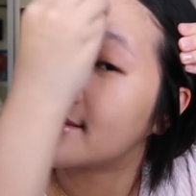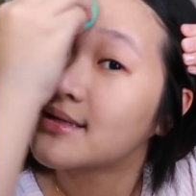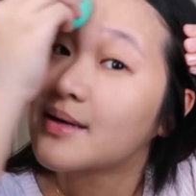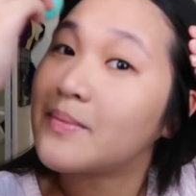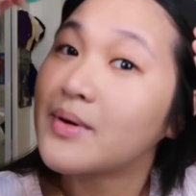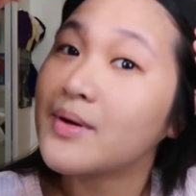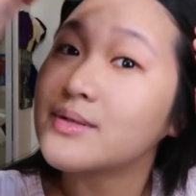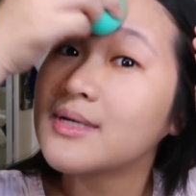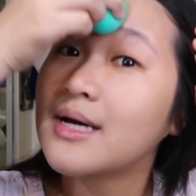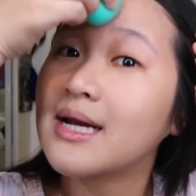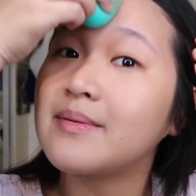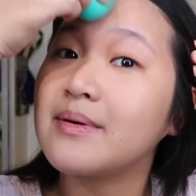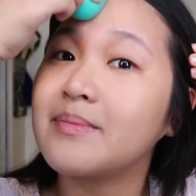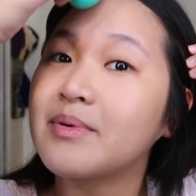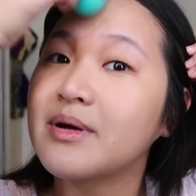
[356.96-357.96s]
Sabi ko, sana
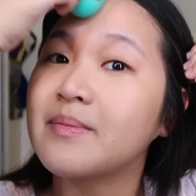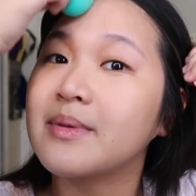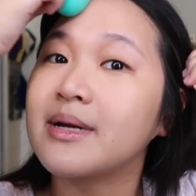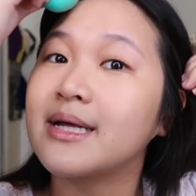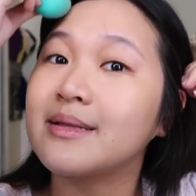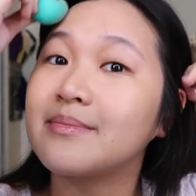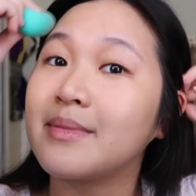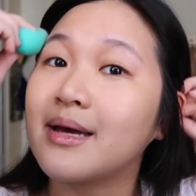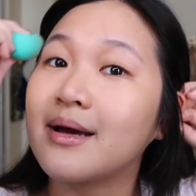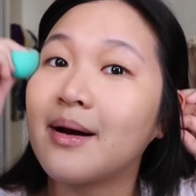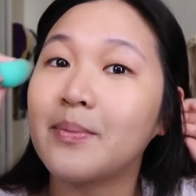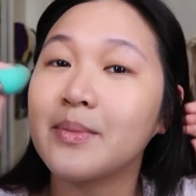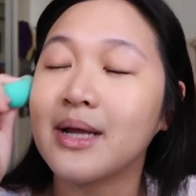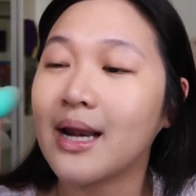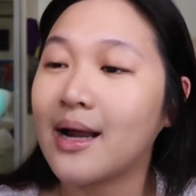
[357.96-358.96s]
may permanent
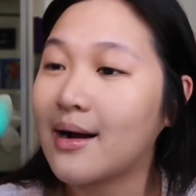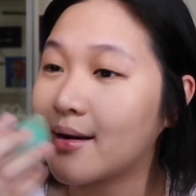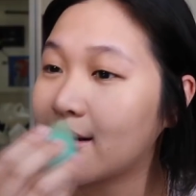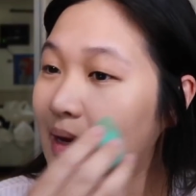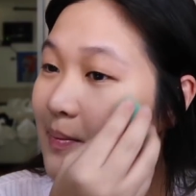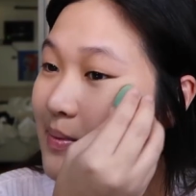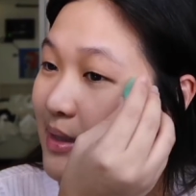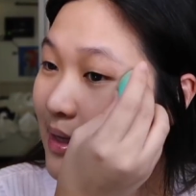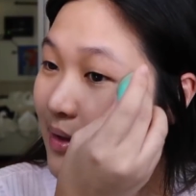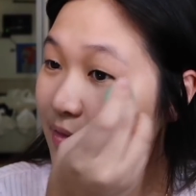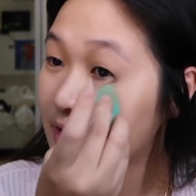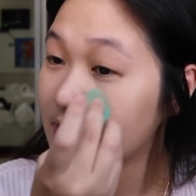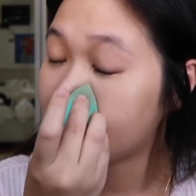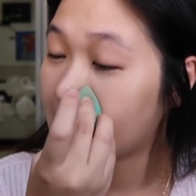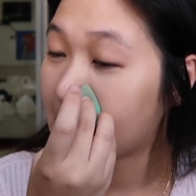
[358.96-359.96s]
makeup na lang. I mean, like,
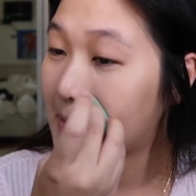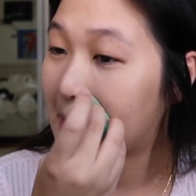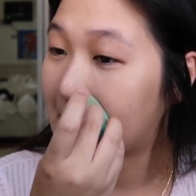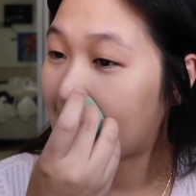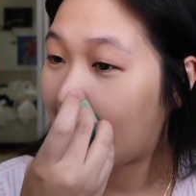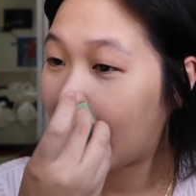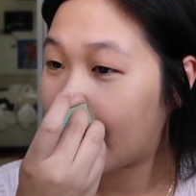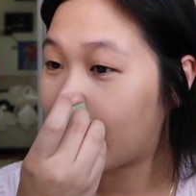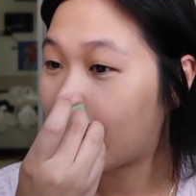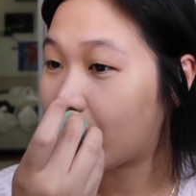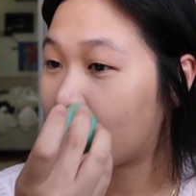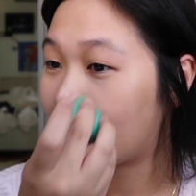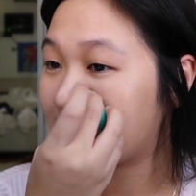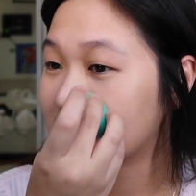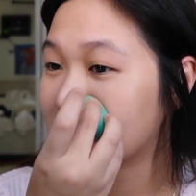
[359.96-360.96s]
there's permanent
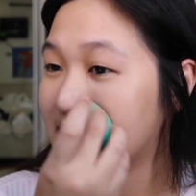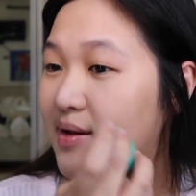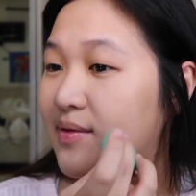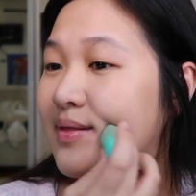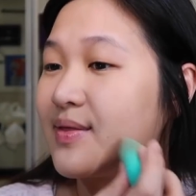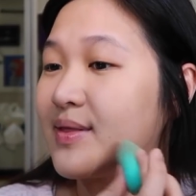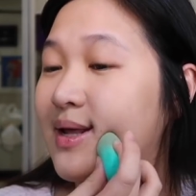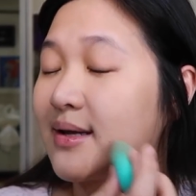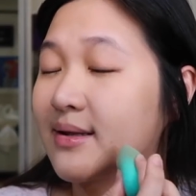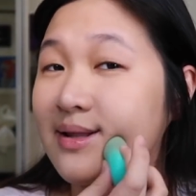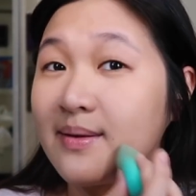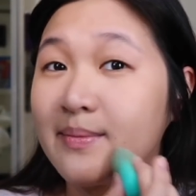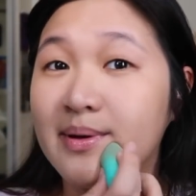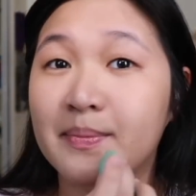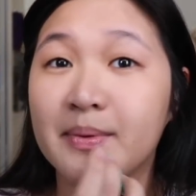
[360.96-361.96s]
eyebrows and then
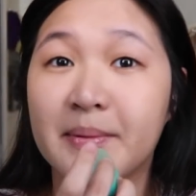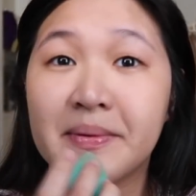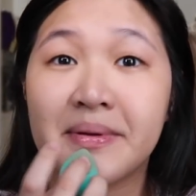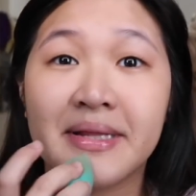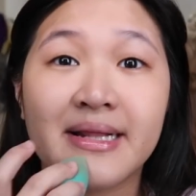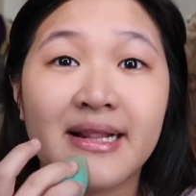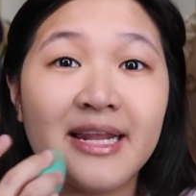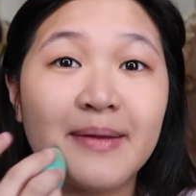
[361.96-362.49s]
lately may permanent